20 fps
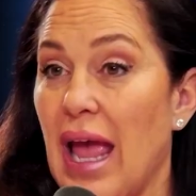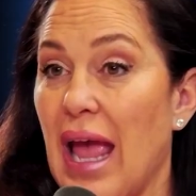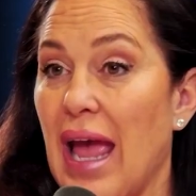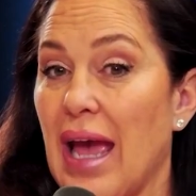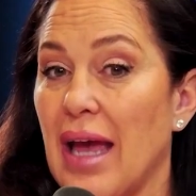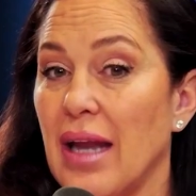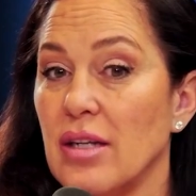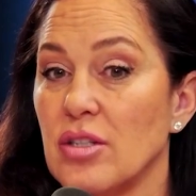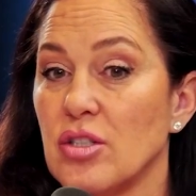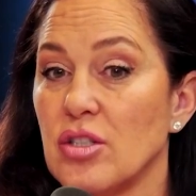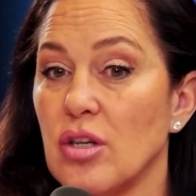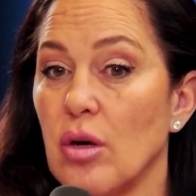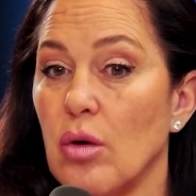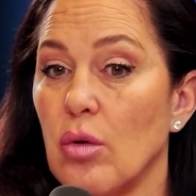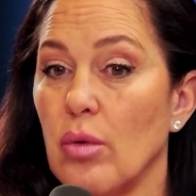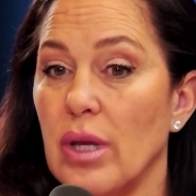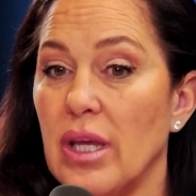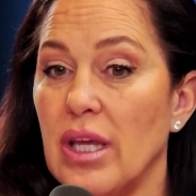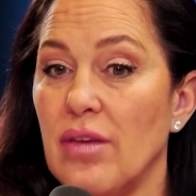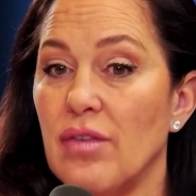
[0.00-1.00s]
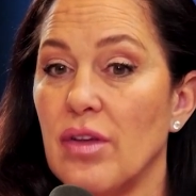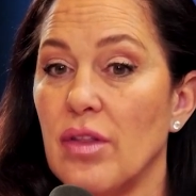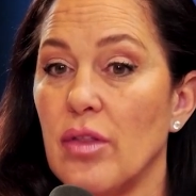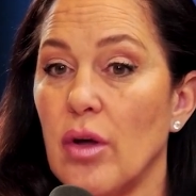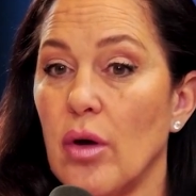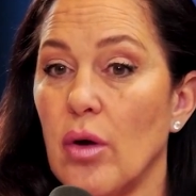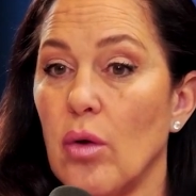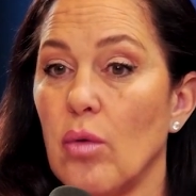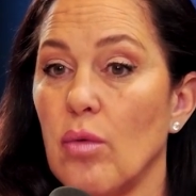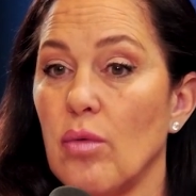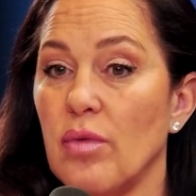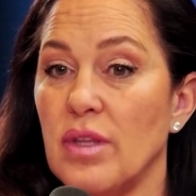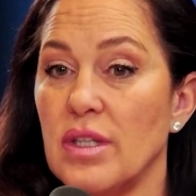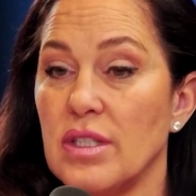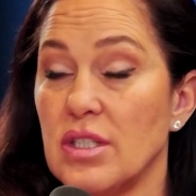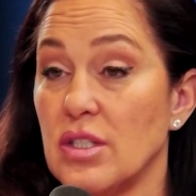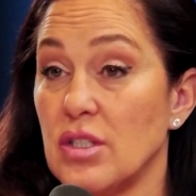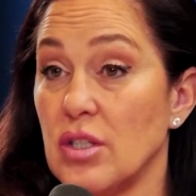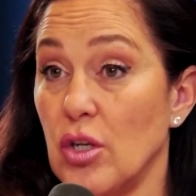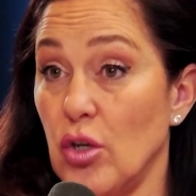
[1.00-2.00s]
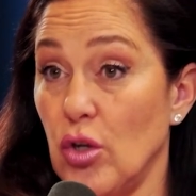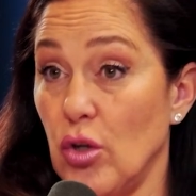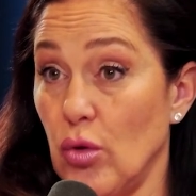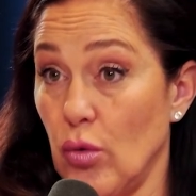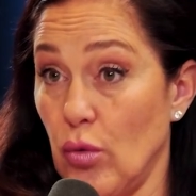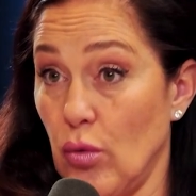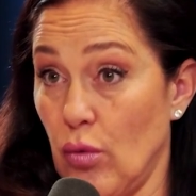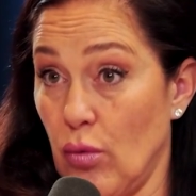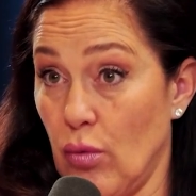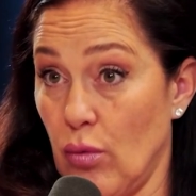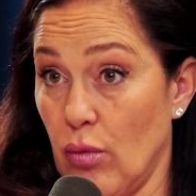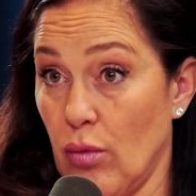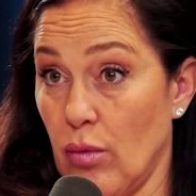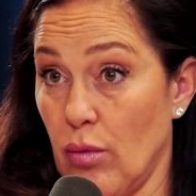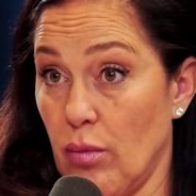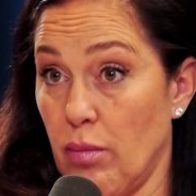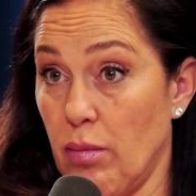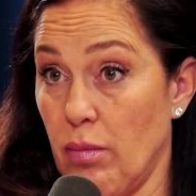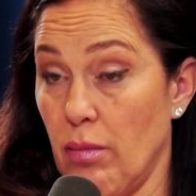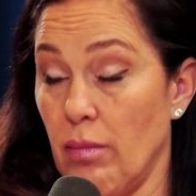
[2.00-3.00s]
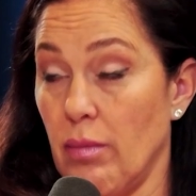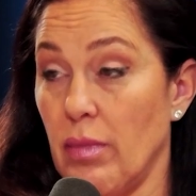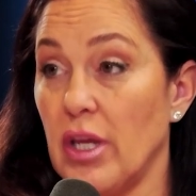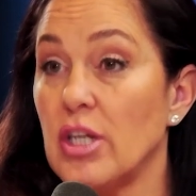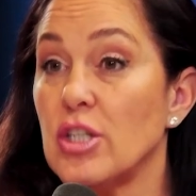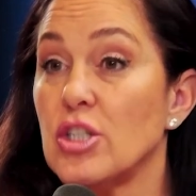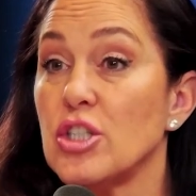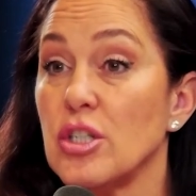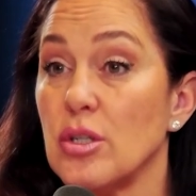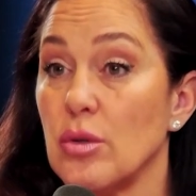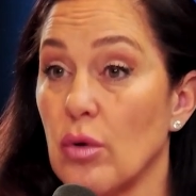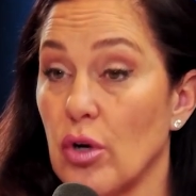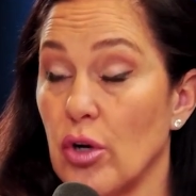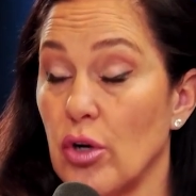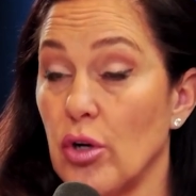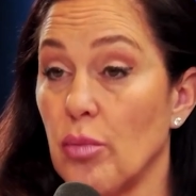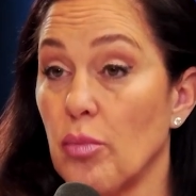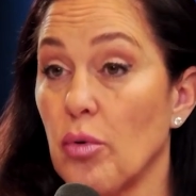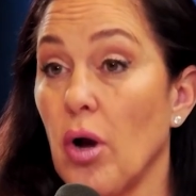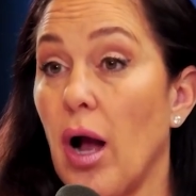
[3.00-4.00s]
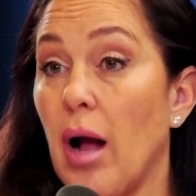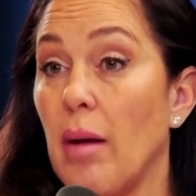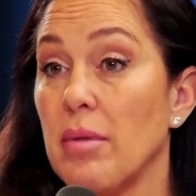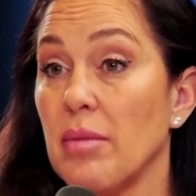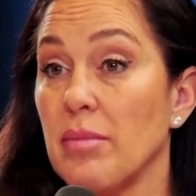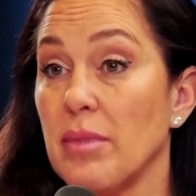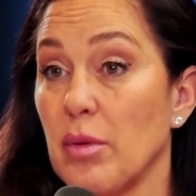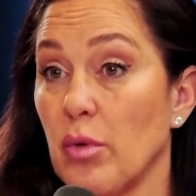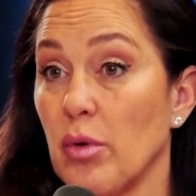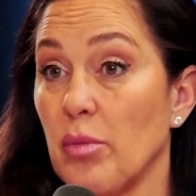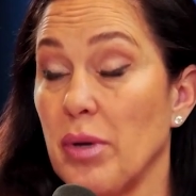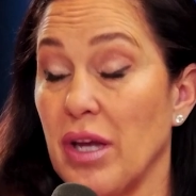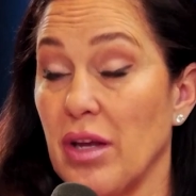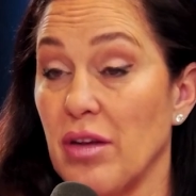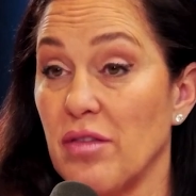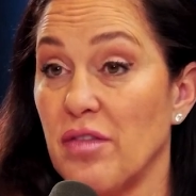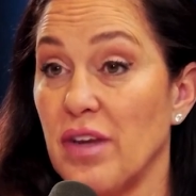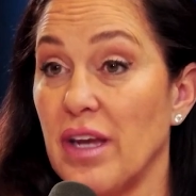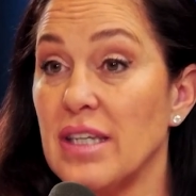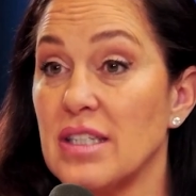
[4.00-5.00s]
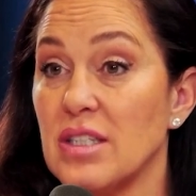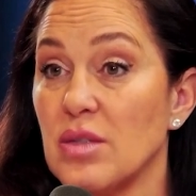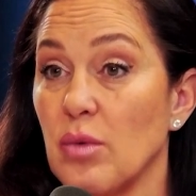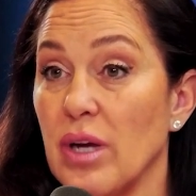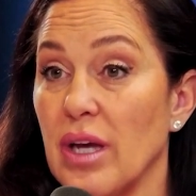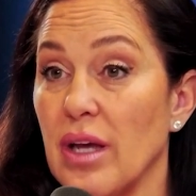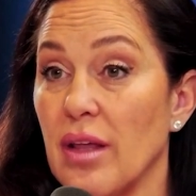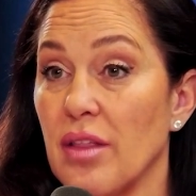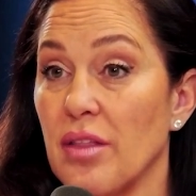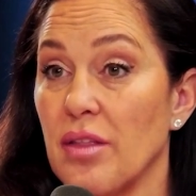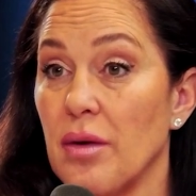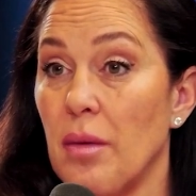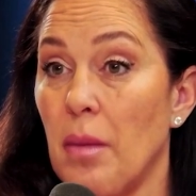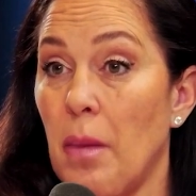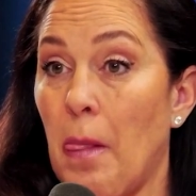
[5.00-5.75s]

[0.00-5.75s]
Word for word: And so even though this is a new issue or a new problem that we're being faced with,